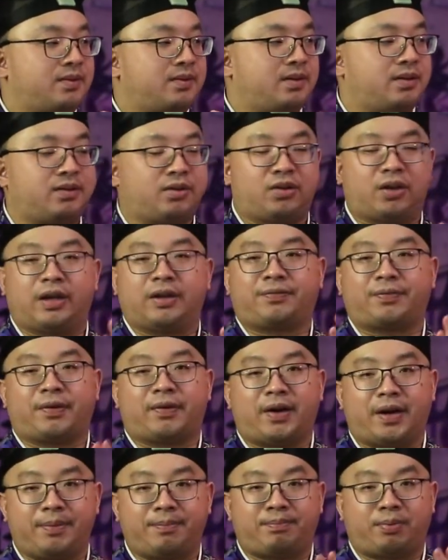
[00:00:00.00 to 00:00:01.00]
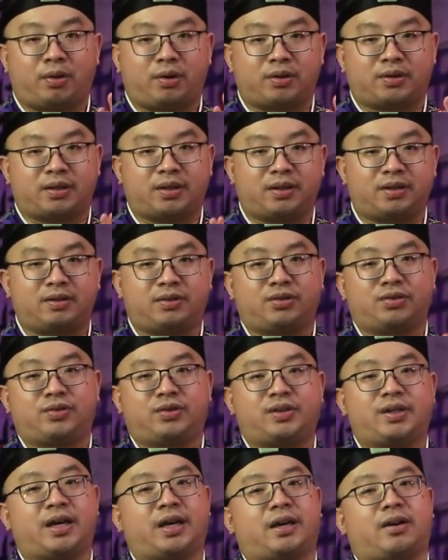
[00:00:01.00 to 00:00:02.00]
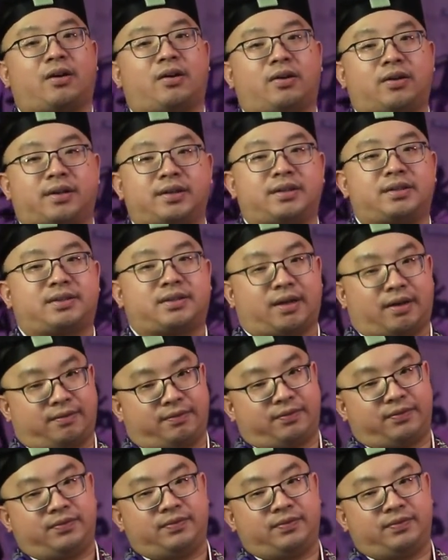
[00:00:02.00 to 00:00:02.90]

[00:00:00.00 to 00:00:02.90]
it's very important to check all the stuff.